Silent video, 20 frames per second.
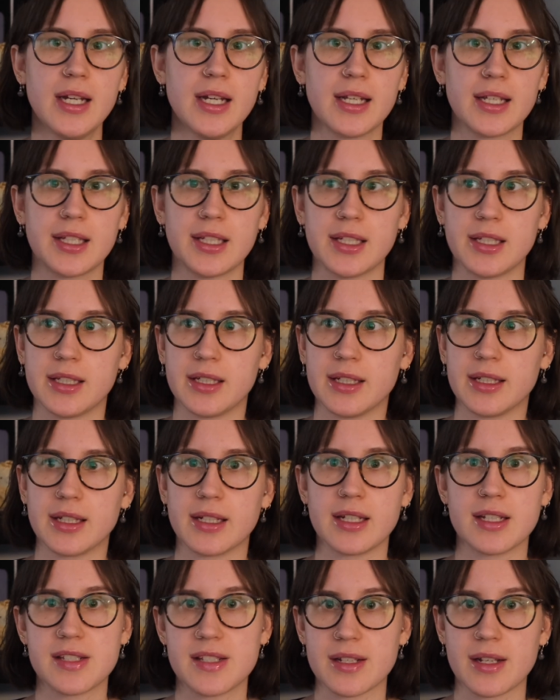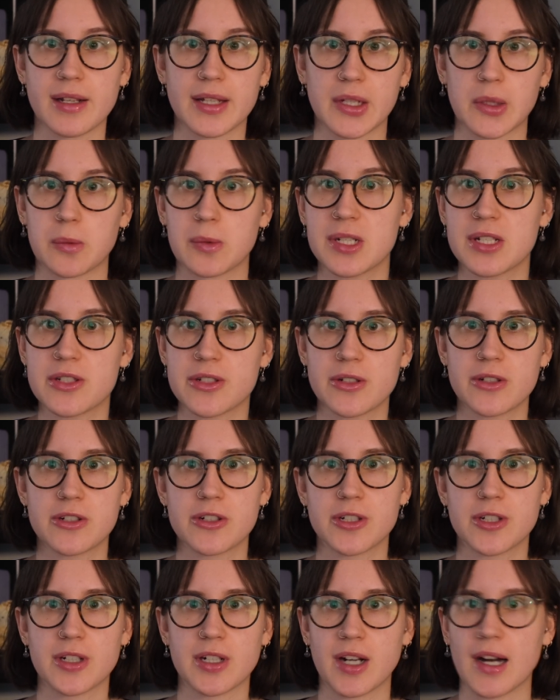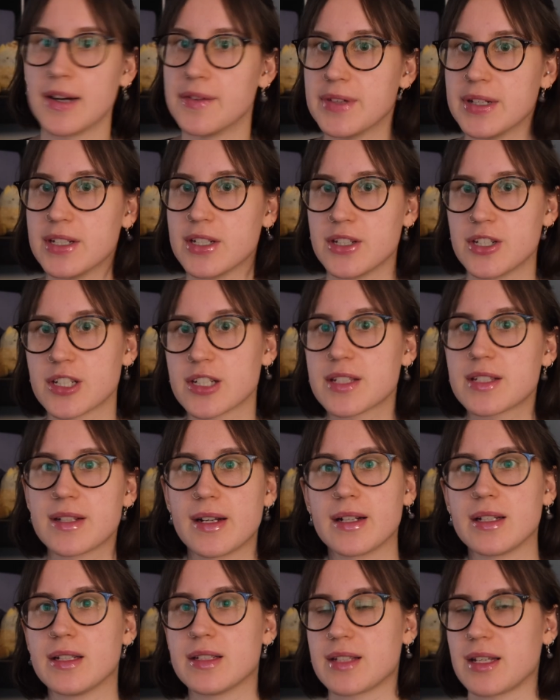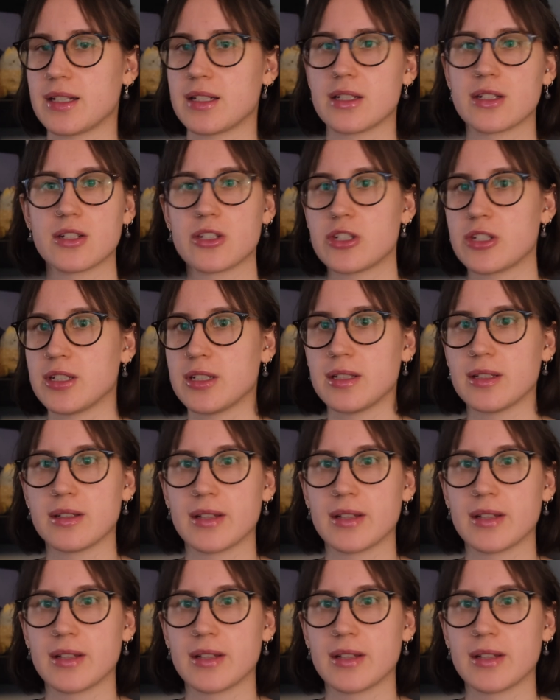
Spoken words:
He is like a researcher of Indigenous studies, and she,